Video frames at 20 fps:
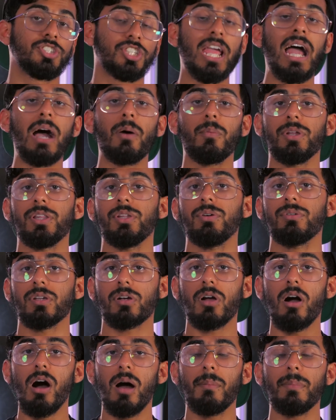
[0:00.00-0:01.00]
chat with you in the
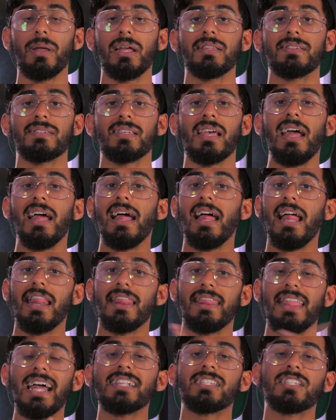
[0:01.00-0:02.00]
comments.
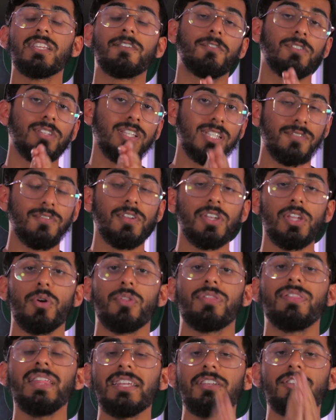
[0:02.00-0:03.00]
That's it for this video.
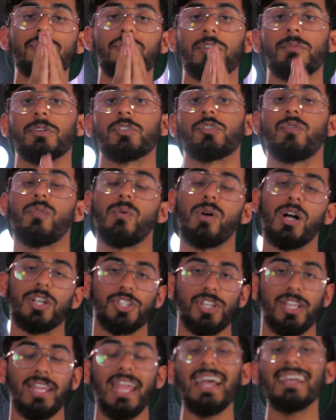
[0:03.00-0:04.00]
Thank you so much for
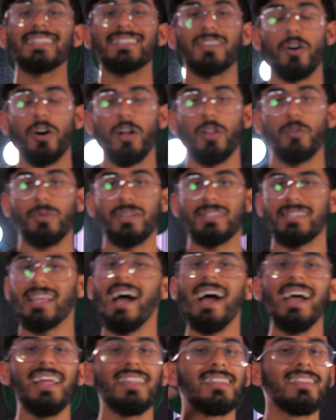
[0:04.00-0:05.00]
watching. As always,
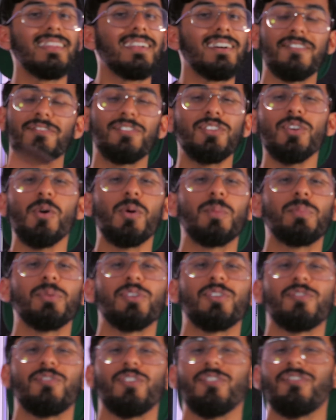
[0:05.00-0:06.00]
I love your
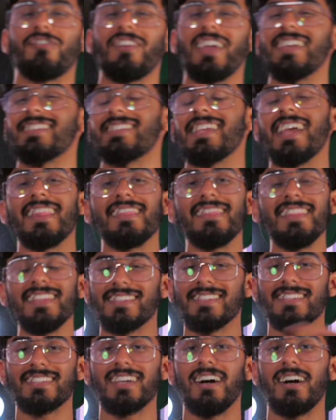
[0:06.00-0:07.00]
beautiful face. And
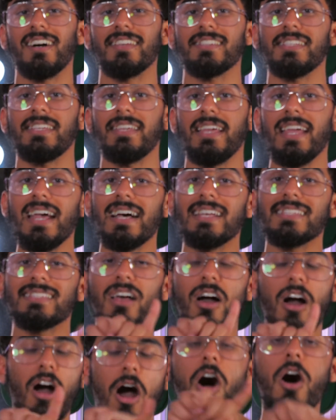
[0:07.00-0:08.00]
this is Qazi. As
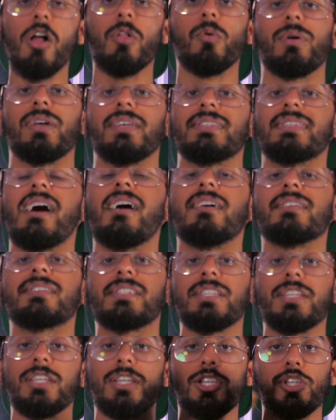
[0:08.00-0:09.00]
always, I'll
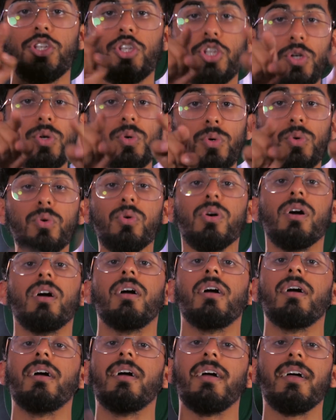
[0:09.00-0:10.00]
see you
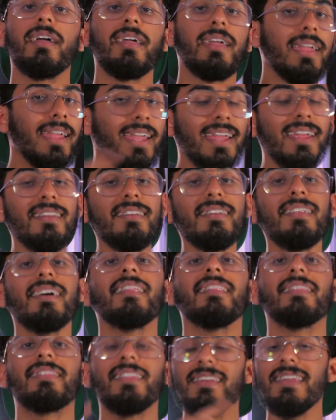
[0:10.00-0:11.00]
in
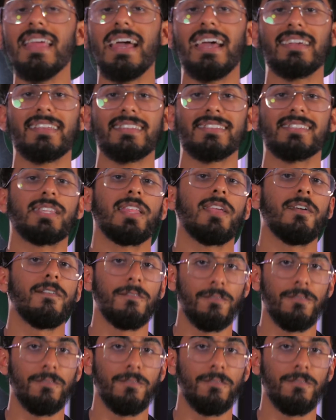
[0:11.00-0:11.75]
the next